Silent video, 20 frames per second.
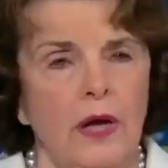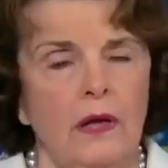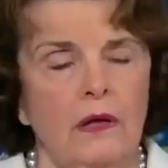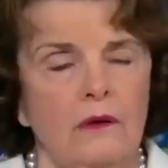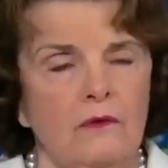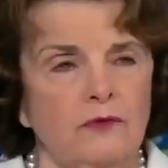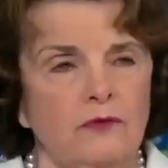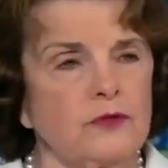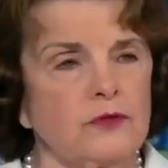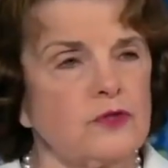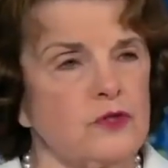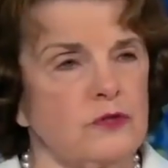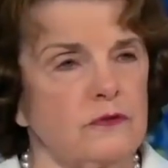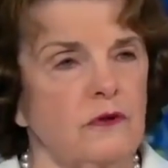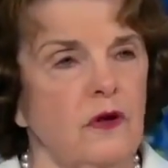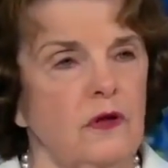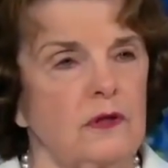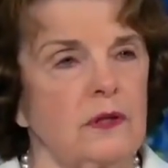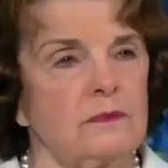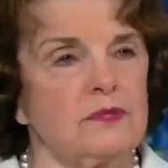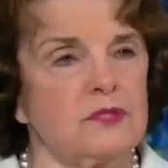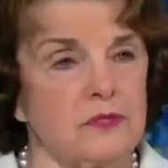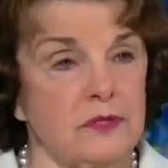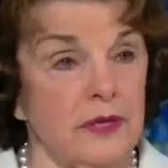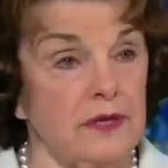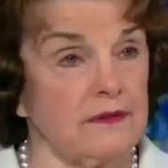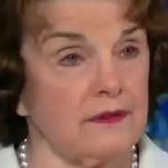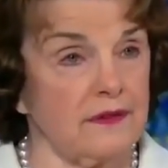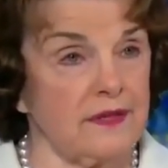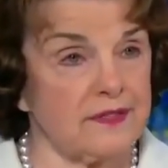Well, first of all, let me
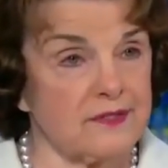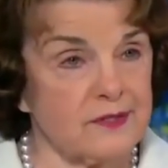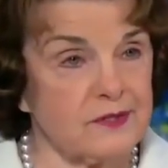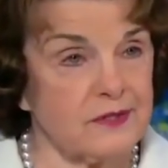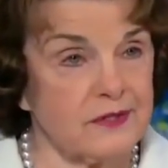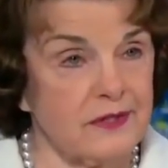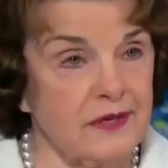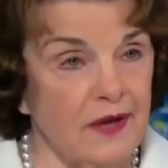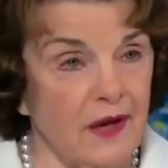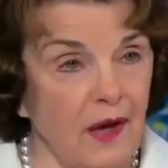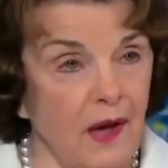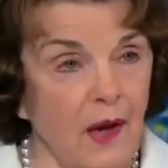say this.